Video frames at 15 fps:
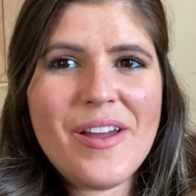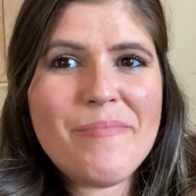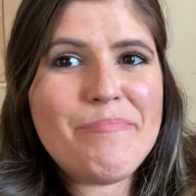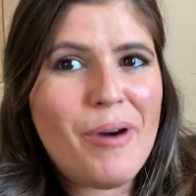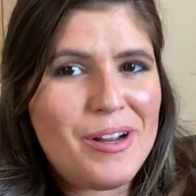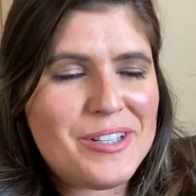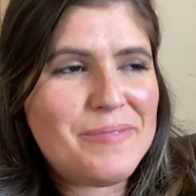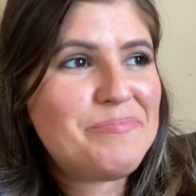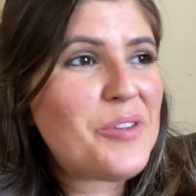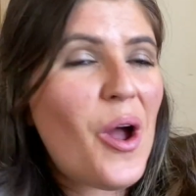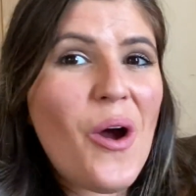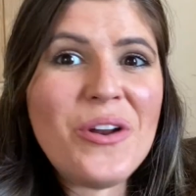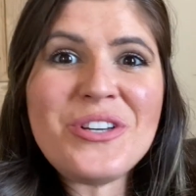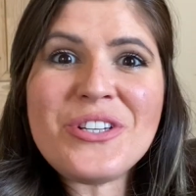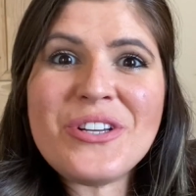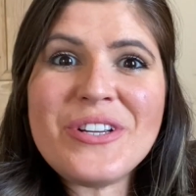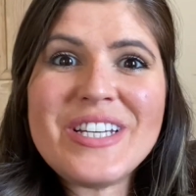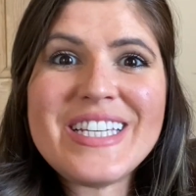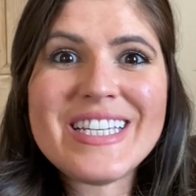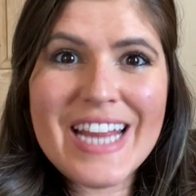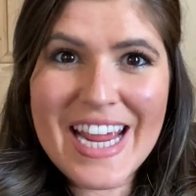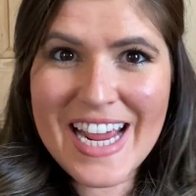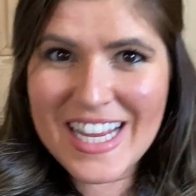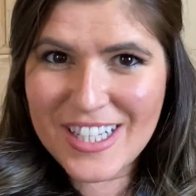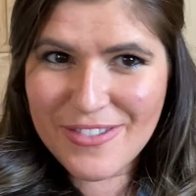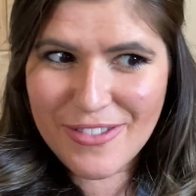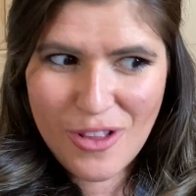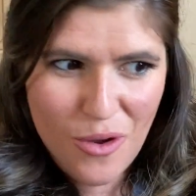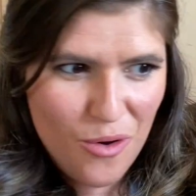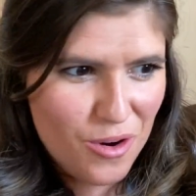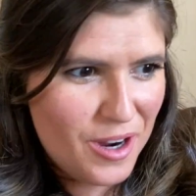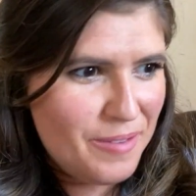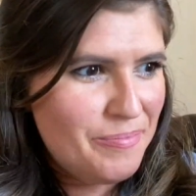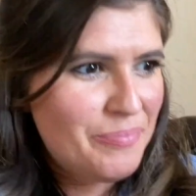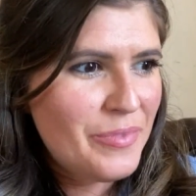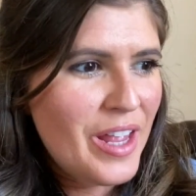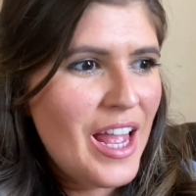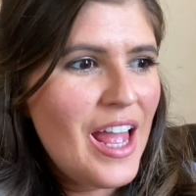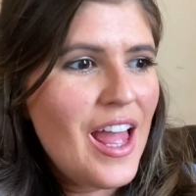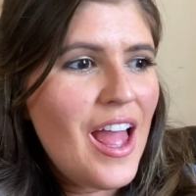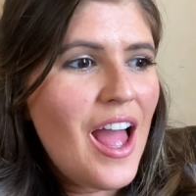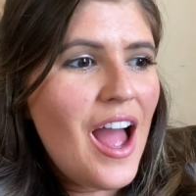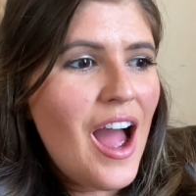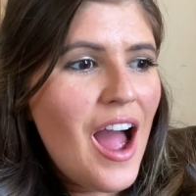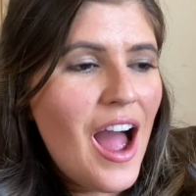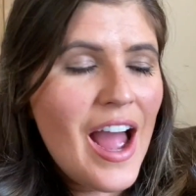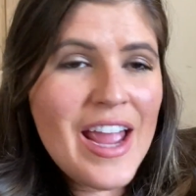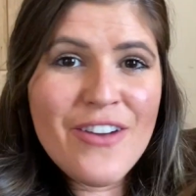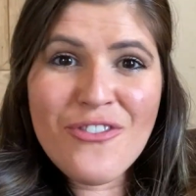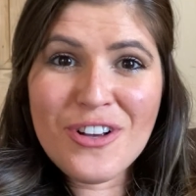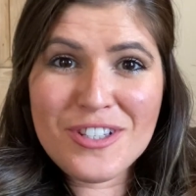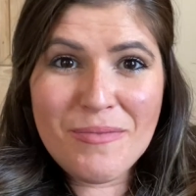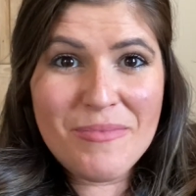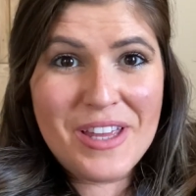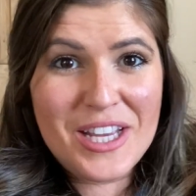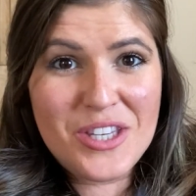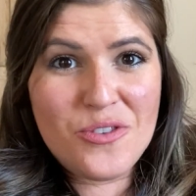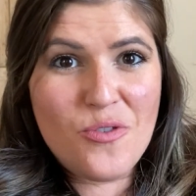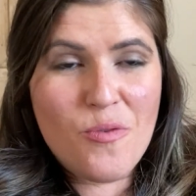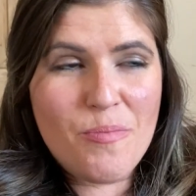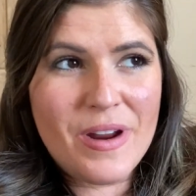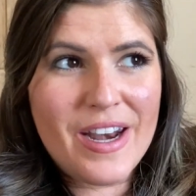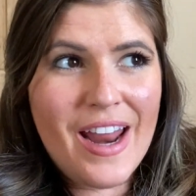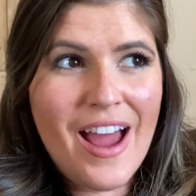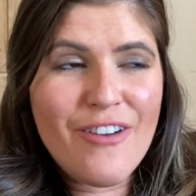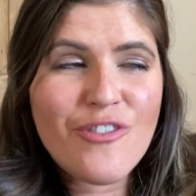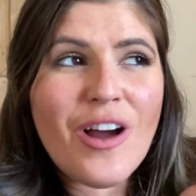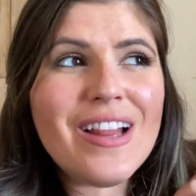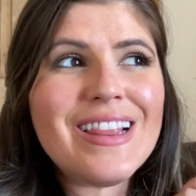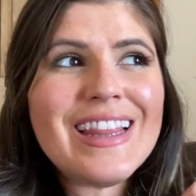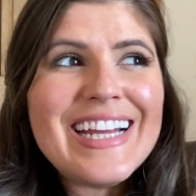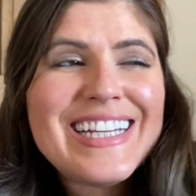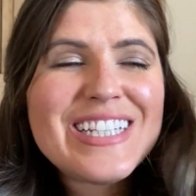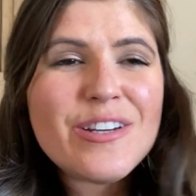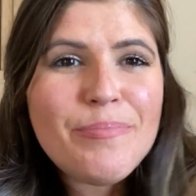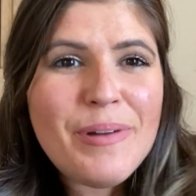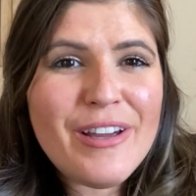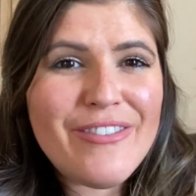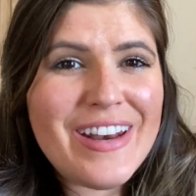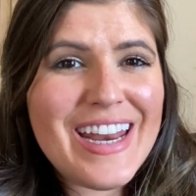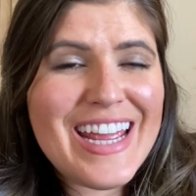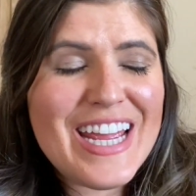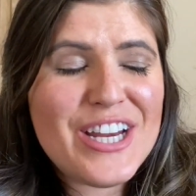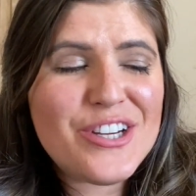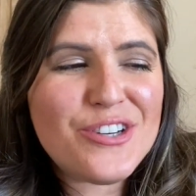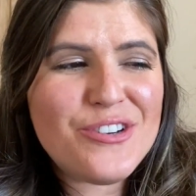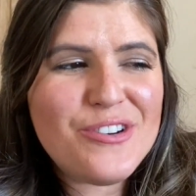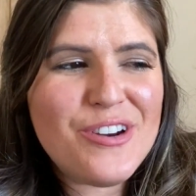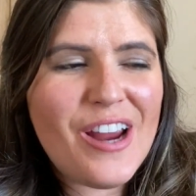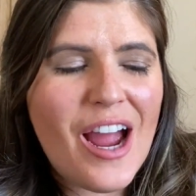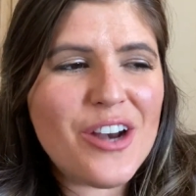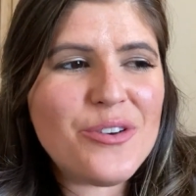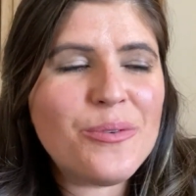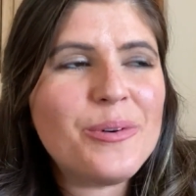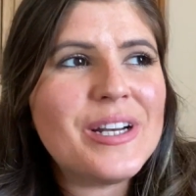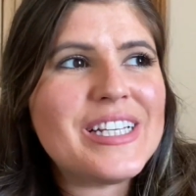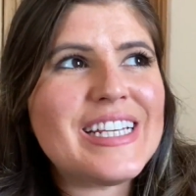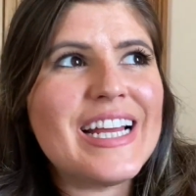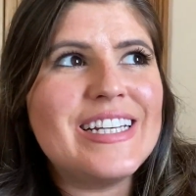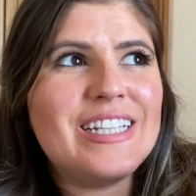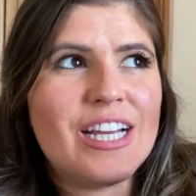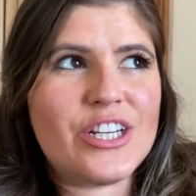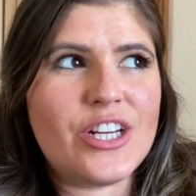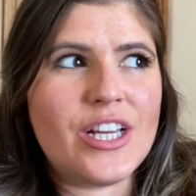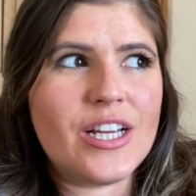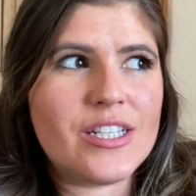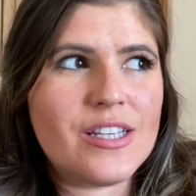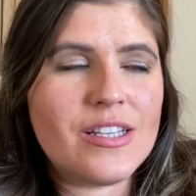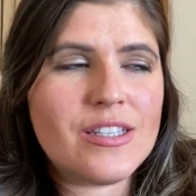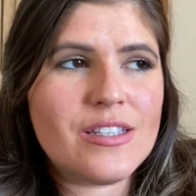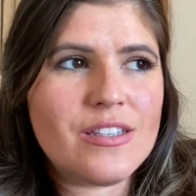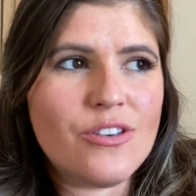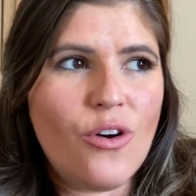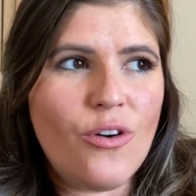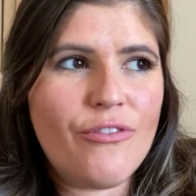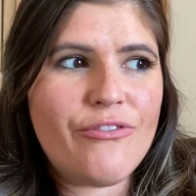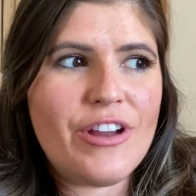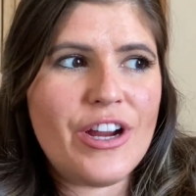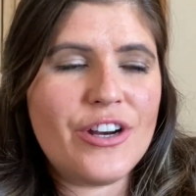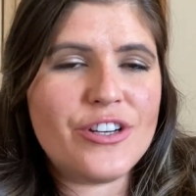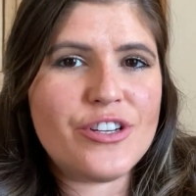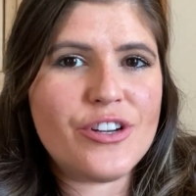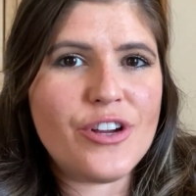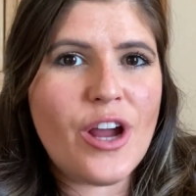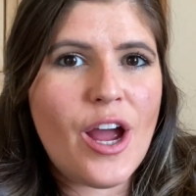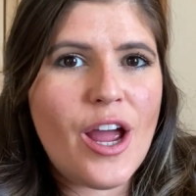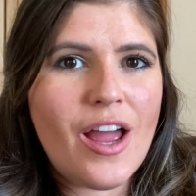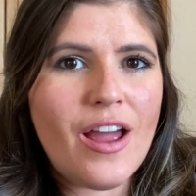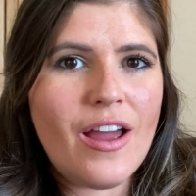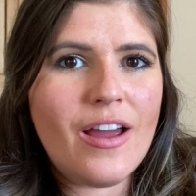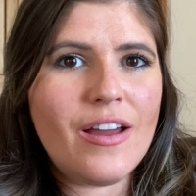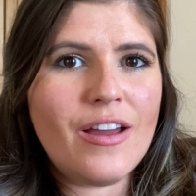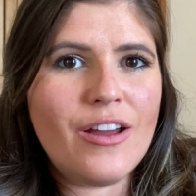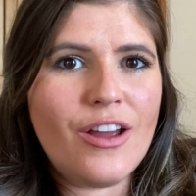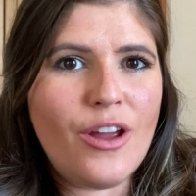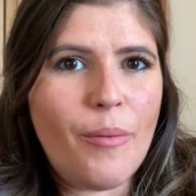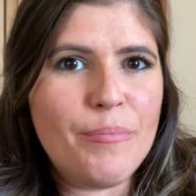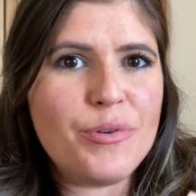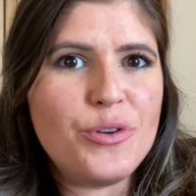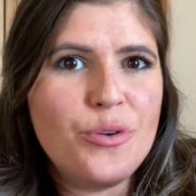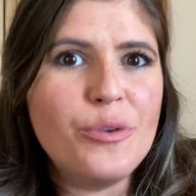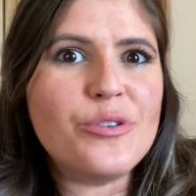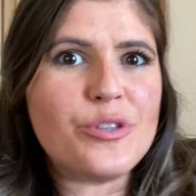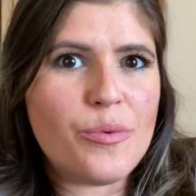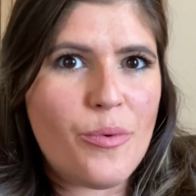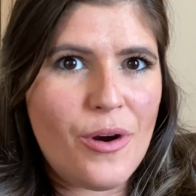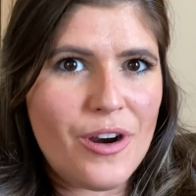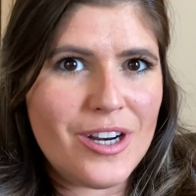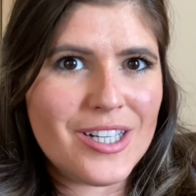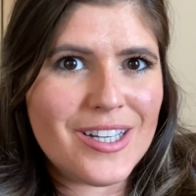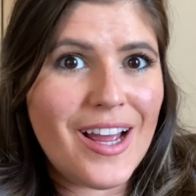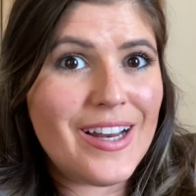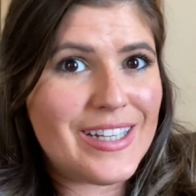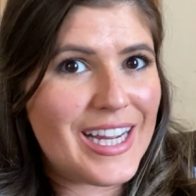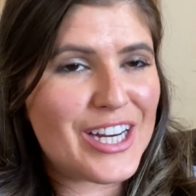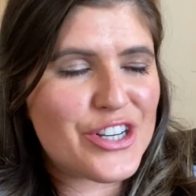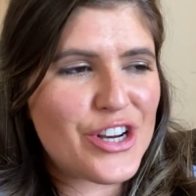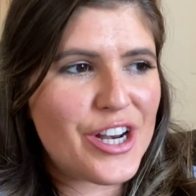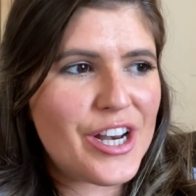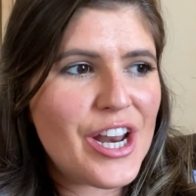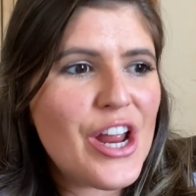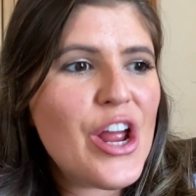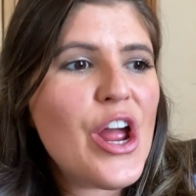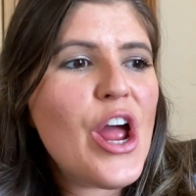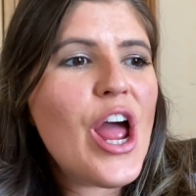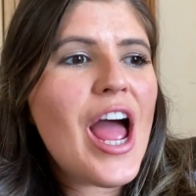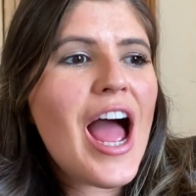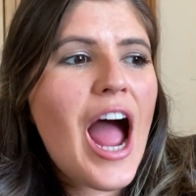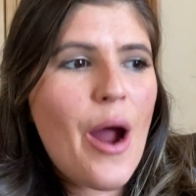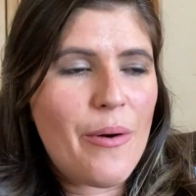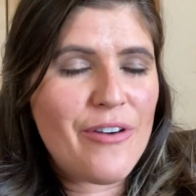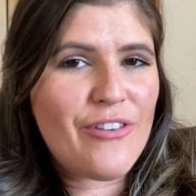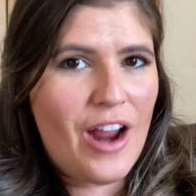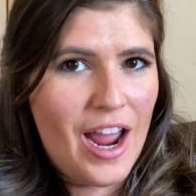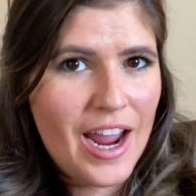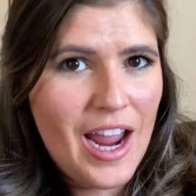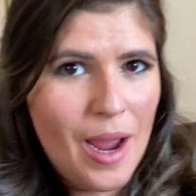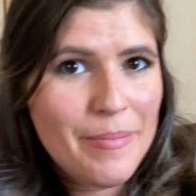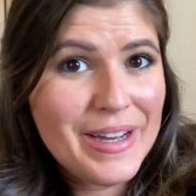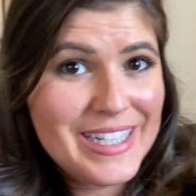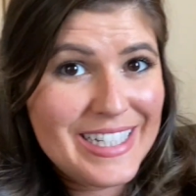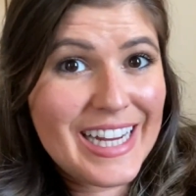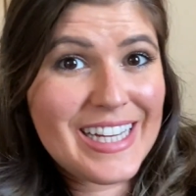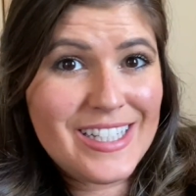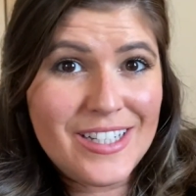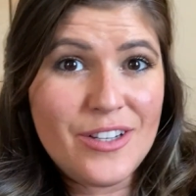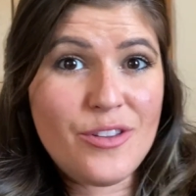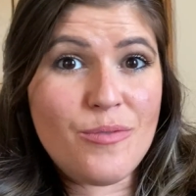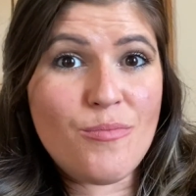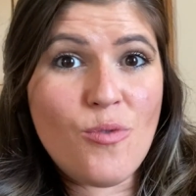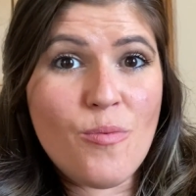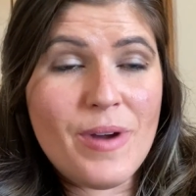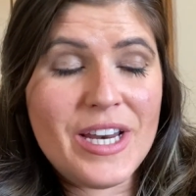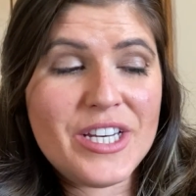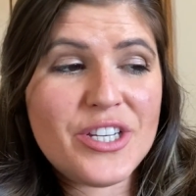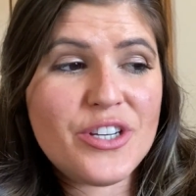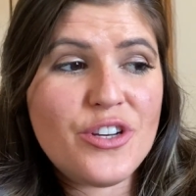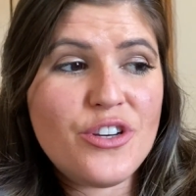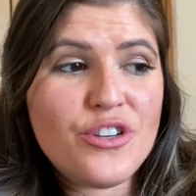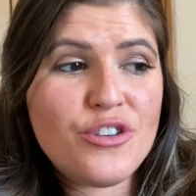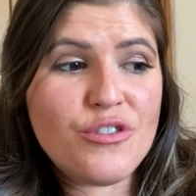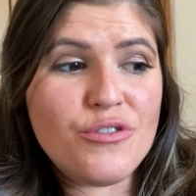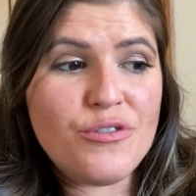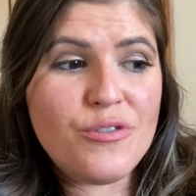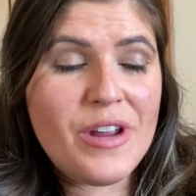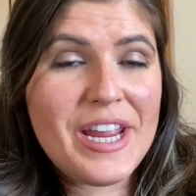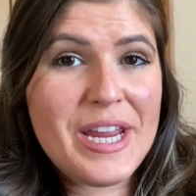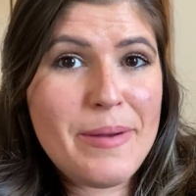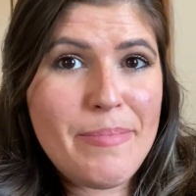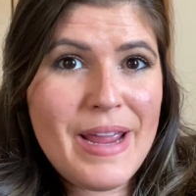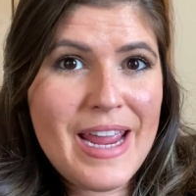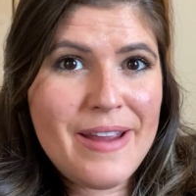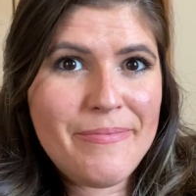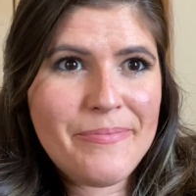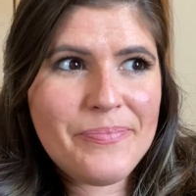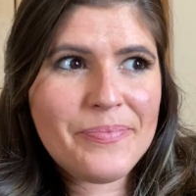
But on today's vlog, I have got some things to open. I've got a little bit of an issue. I don't want to say addiction because it's not fair to abuse the word addiction. However, I am addicted at the moment to eBay.